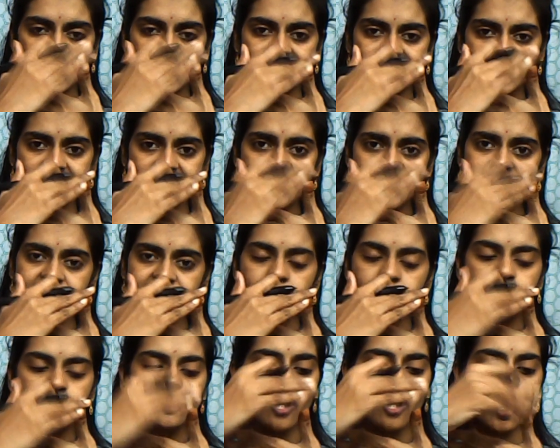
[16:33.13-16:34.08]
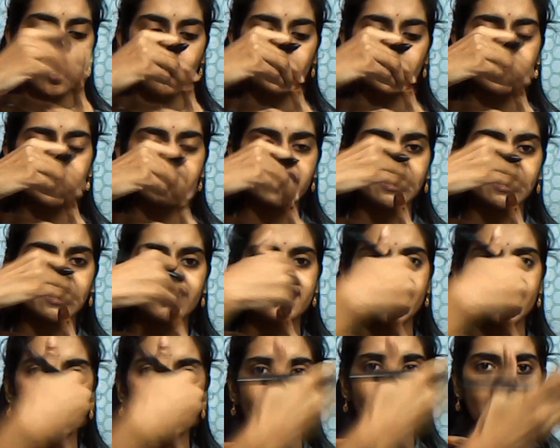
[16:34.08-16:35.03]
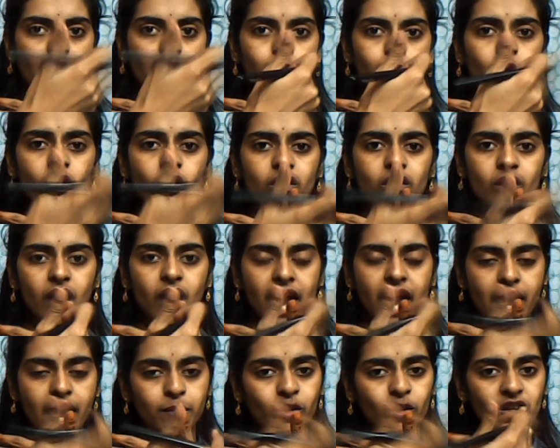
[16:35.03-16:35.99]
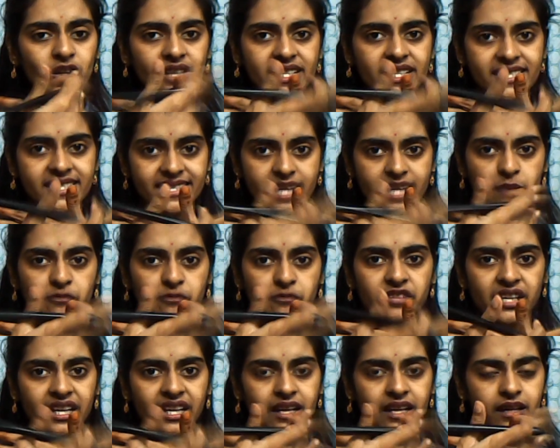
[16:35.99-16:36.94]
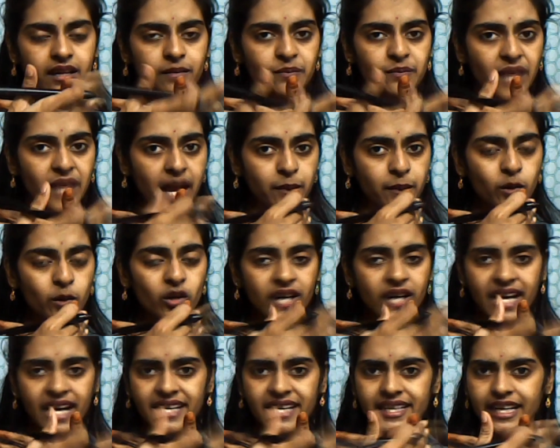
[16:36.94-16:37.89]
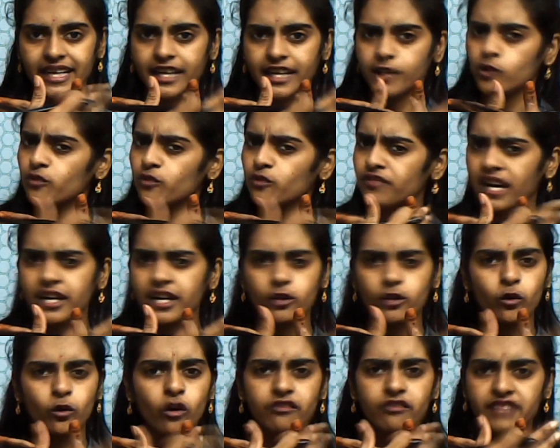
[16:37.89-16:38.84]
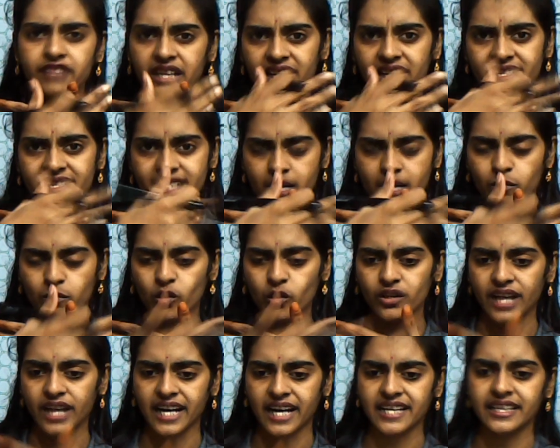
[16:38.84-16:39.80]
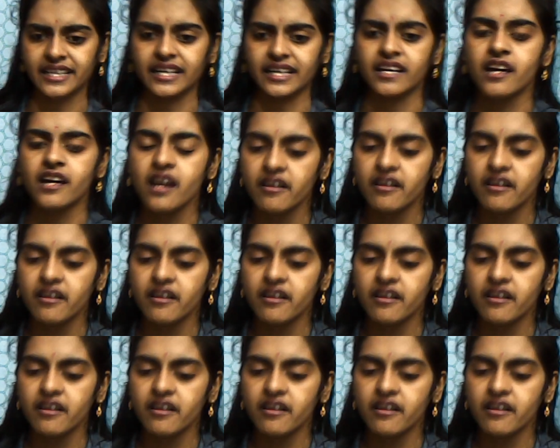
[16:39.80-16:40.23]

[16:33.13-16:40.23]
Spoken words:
Yes. So how many fingers are above this thumb finger? Above 90. You find no fingers above 90.